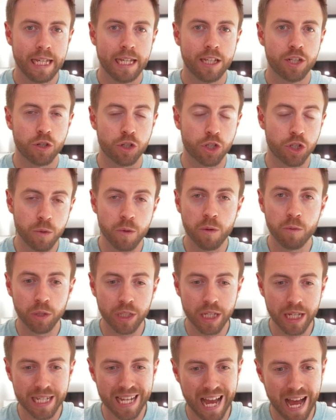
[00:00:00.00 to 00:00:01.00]
So SUI will
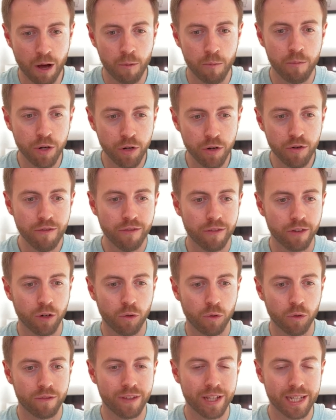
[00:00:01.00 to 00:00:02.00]
need to outmaneuver
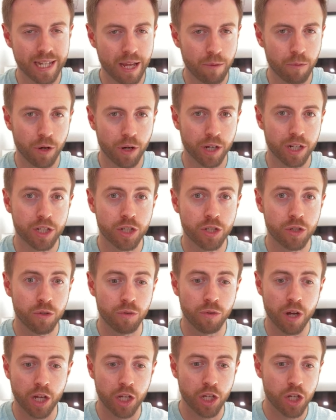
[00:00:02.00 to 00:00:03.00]
all of these networks
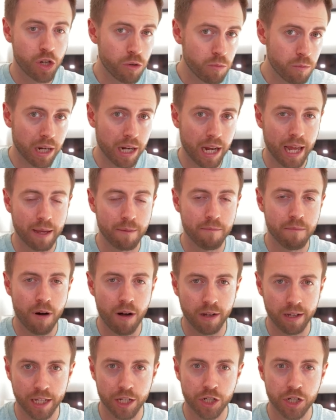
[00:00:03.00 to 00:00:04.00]
to accumulate
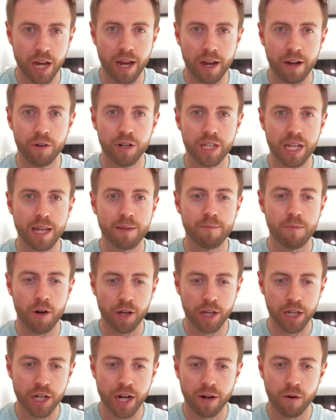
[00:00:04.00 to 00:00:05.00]
market share and take
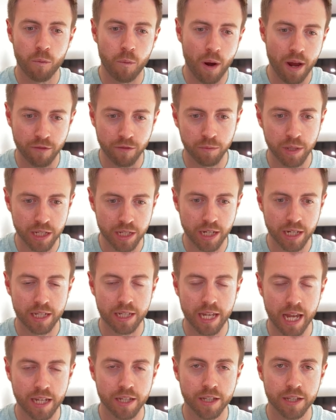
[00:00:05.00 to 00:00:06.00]
market share away from these
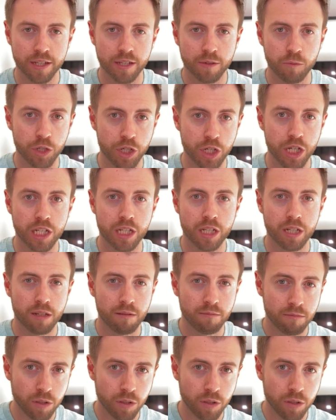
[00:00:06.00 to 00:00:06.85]
contenders, which is